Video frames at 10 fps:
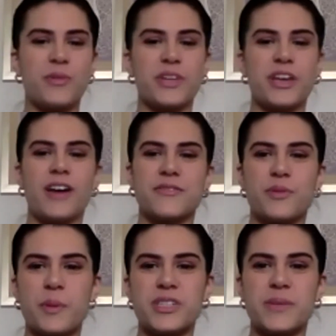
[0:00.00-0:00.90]
awesome for
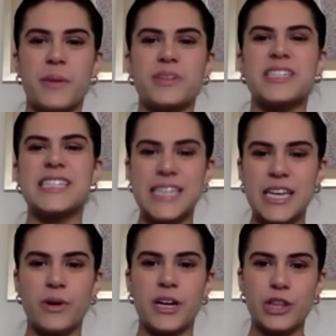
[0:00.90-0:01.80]
people to be able to see
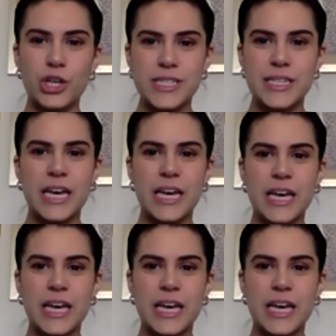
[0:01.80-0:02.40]
what it looks like